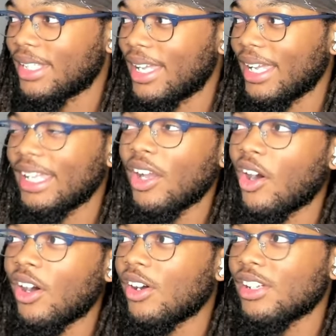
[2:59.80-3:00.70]
And
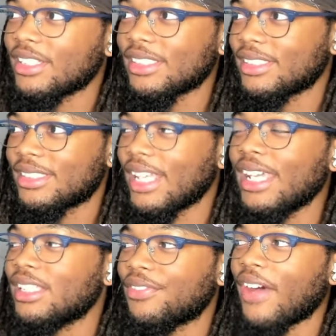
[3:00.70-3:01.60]
y'all
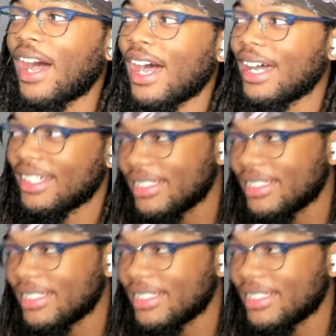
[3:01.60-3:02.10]
say it's five.